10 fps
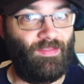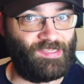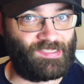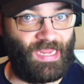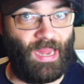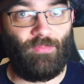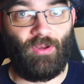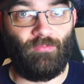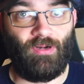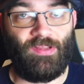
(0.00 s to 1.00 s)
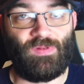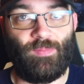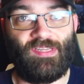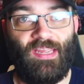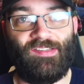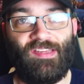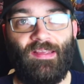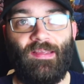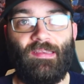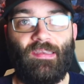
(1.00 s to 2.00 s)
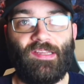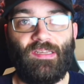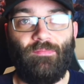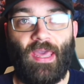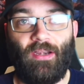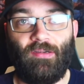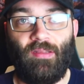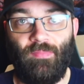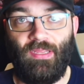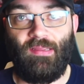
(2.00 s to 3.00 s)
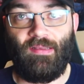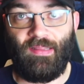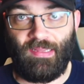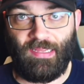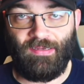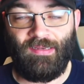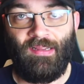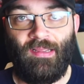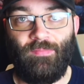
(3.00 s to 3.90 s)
scammed on one of these websites, it doesn't matter to me in the end,